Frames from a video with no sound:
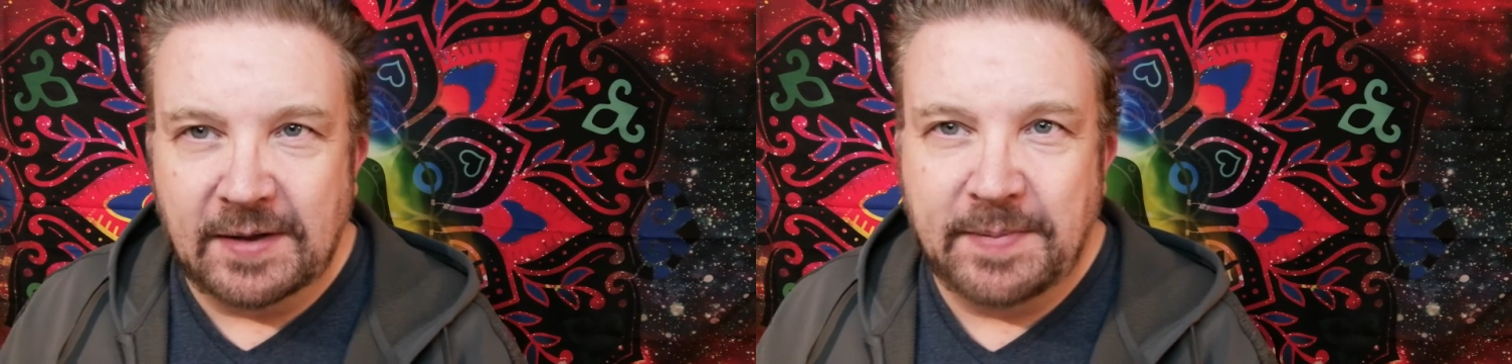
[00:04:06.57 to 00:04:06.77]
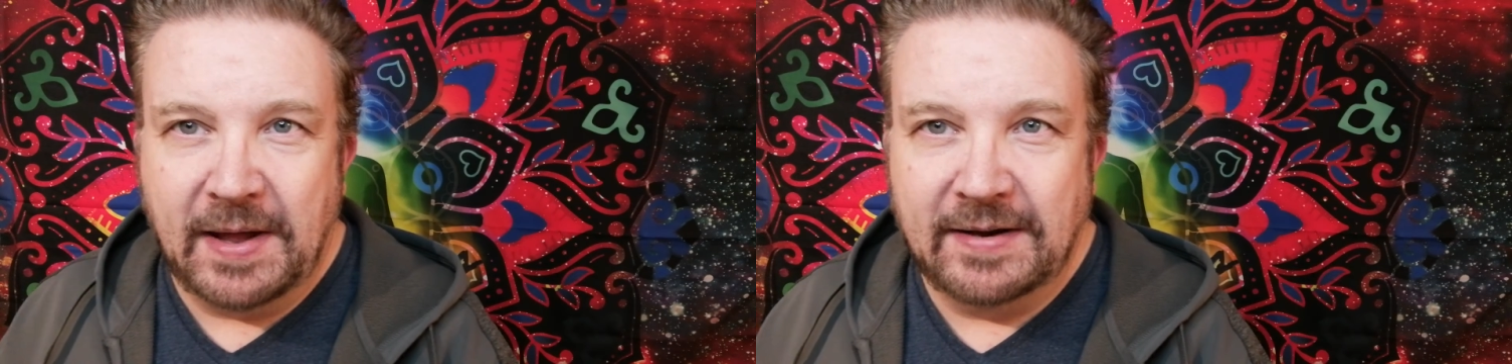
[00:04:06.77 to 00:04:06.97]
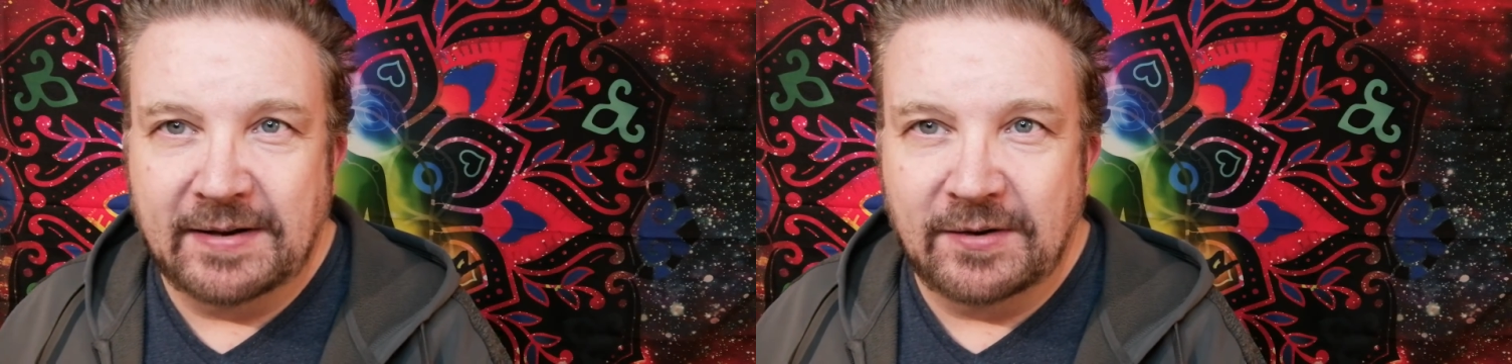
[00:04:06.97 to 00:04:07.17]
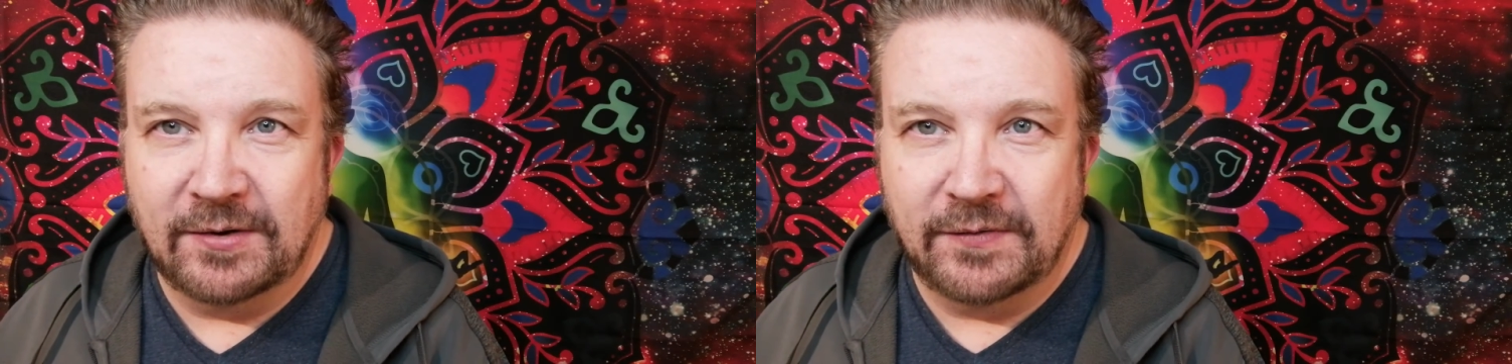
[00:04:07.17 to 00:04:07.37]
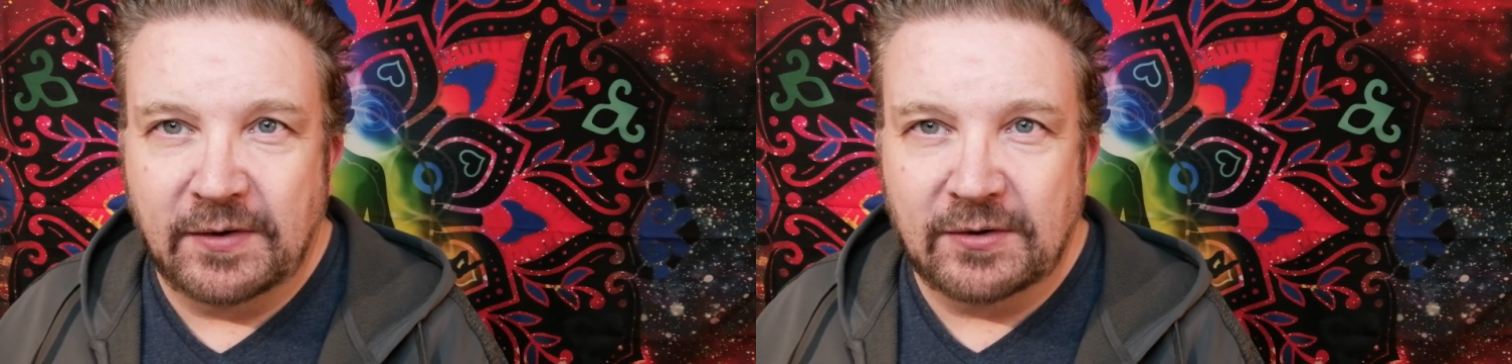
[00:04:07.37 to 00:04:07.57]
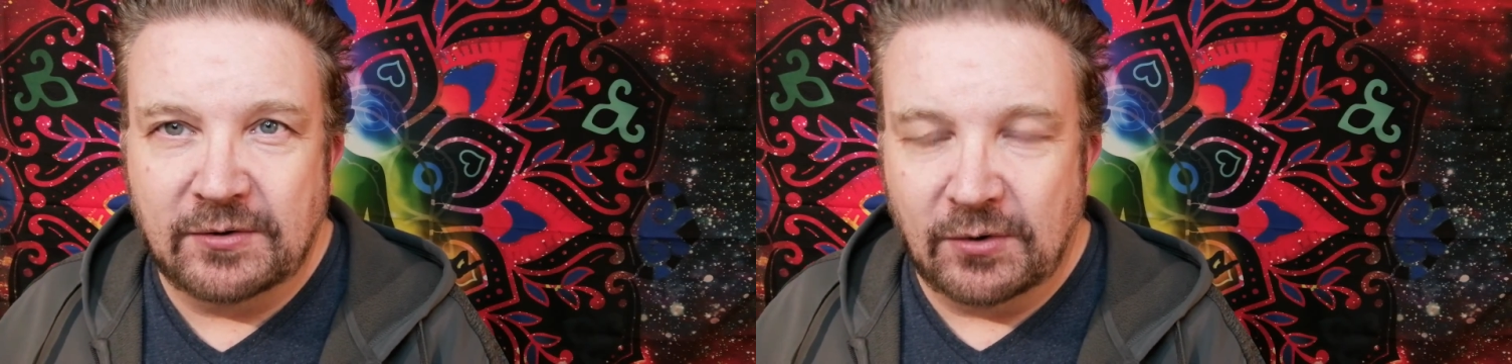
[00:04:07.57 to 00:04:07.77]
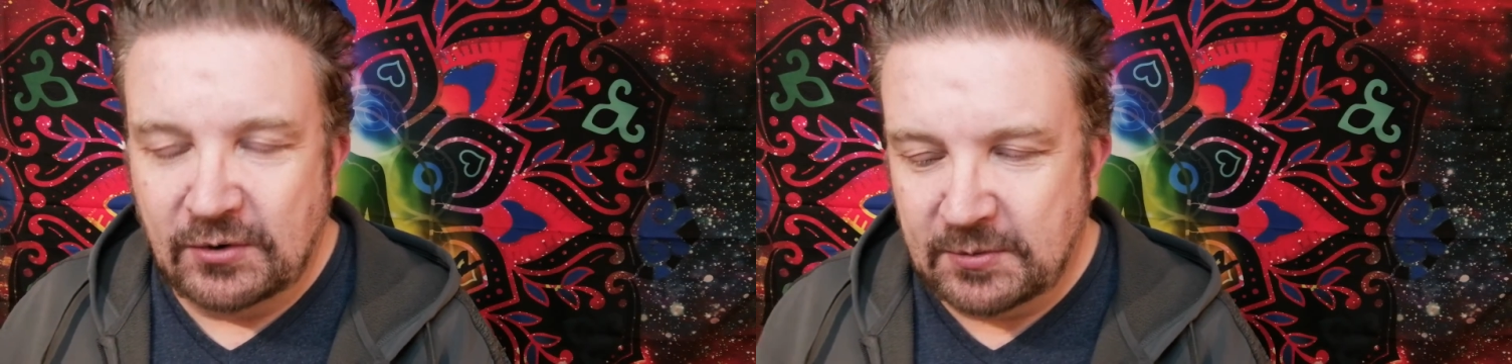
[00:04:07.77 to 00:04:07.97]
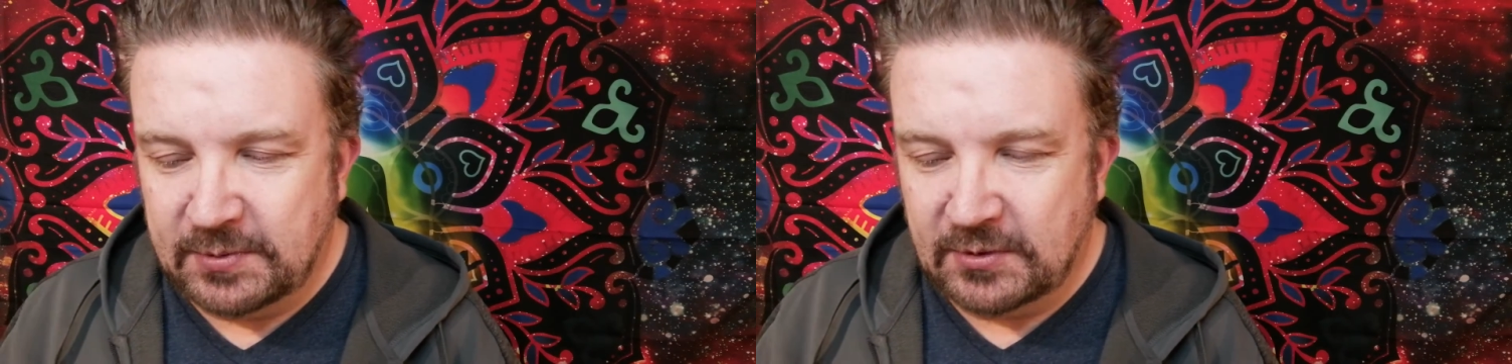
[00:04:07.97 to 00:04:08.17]
abandoned your fear
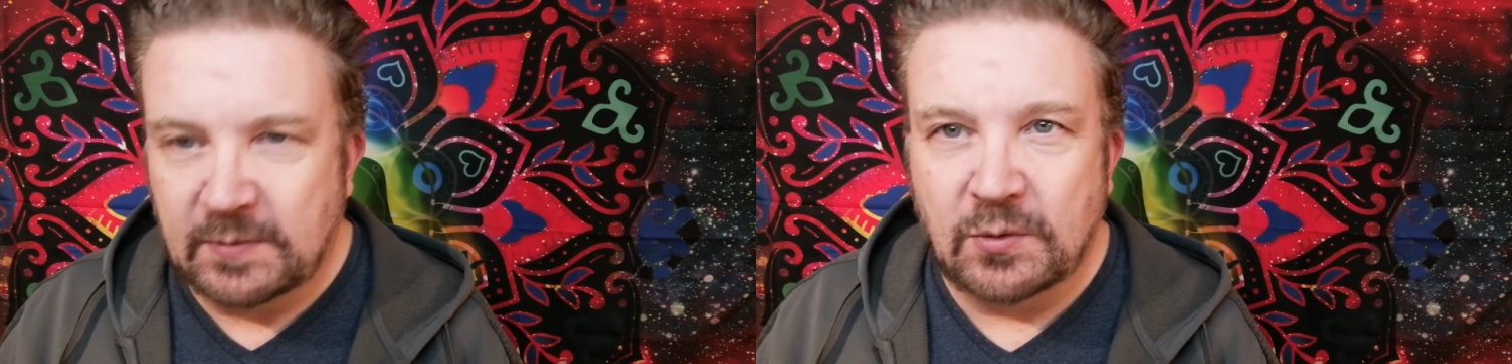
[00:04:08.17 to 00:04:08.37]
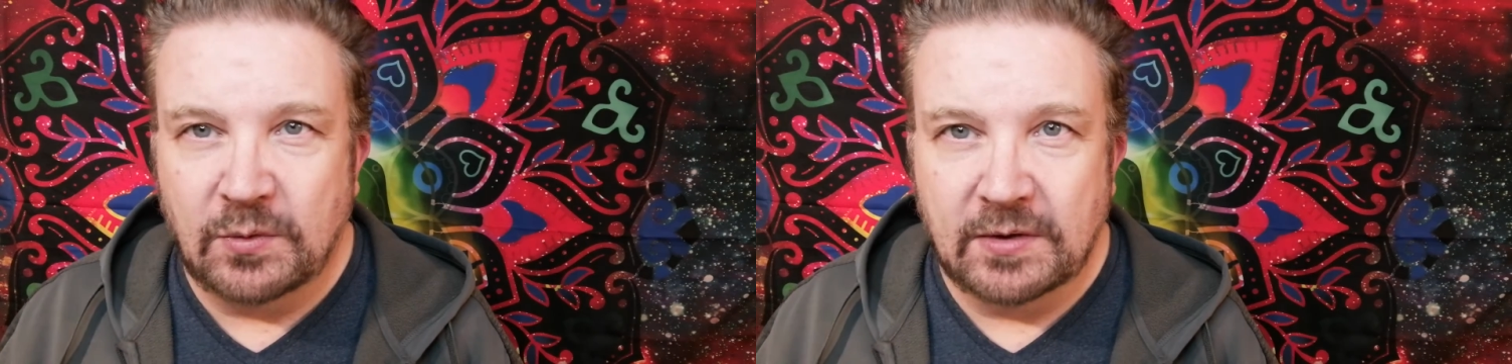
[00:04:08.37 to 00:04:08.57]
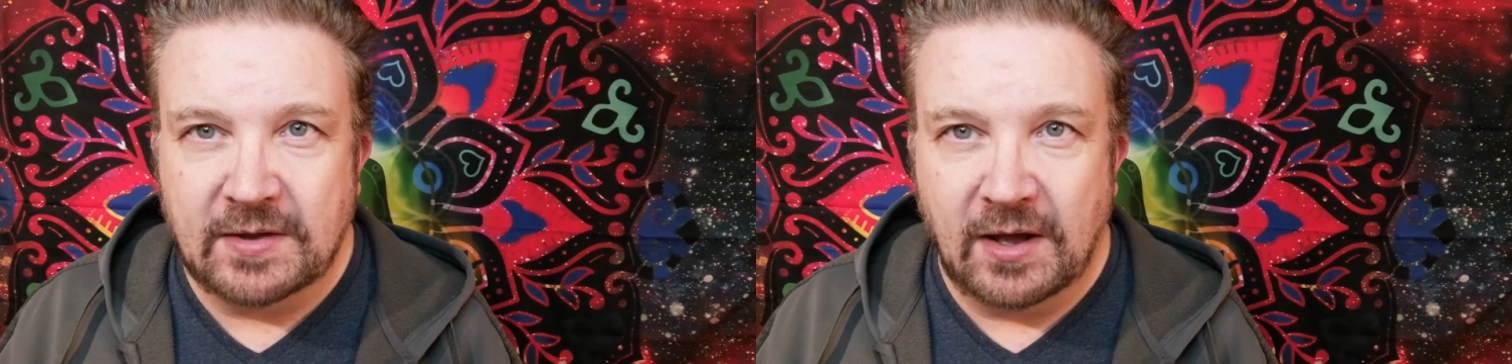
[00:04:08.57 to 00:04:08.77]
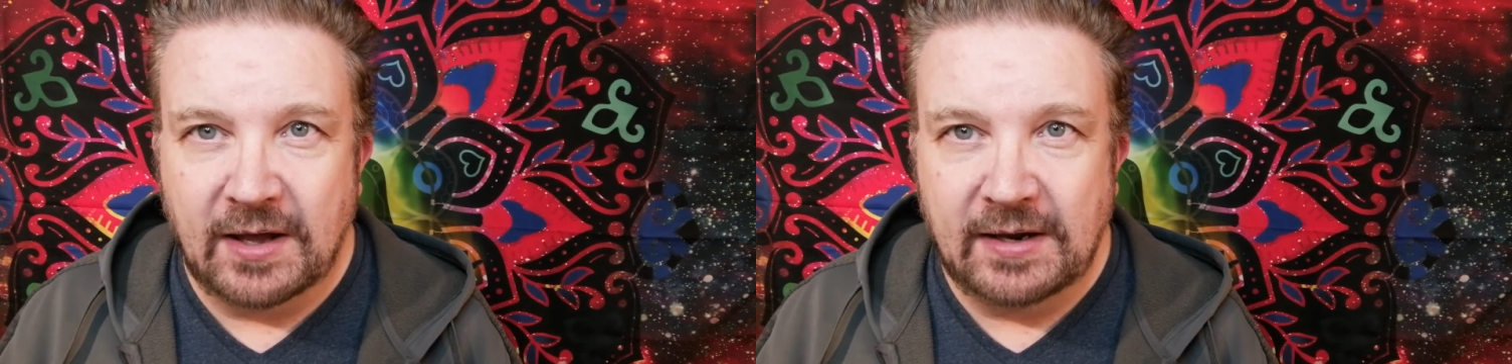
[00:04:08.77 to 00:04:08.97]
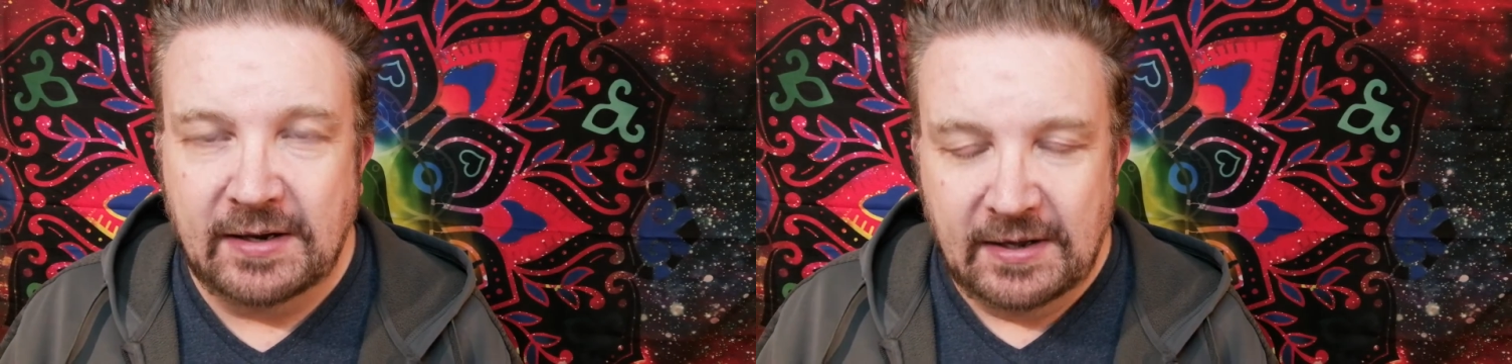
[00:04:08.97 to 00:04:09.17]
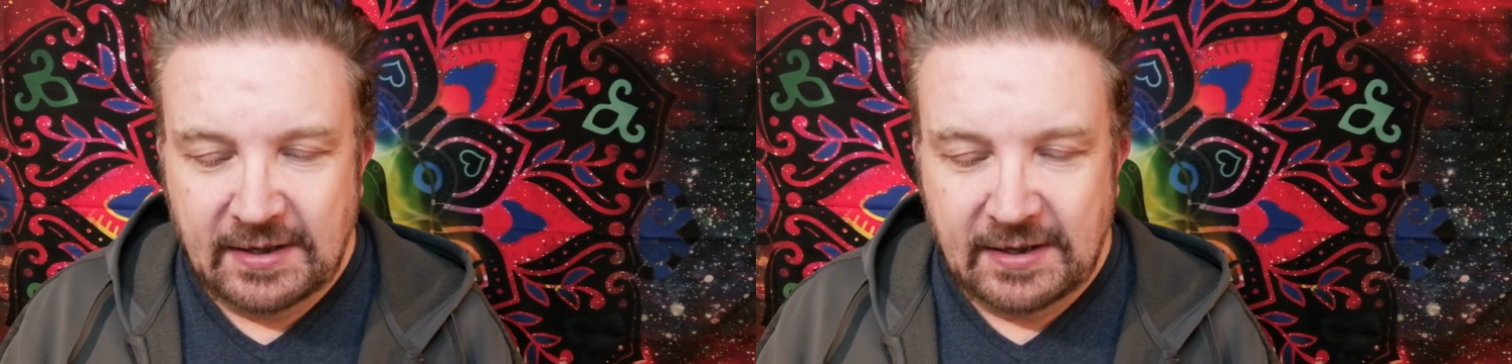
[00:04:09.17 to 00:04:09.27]
stories and put them to one side,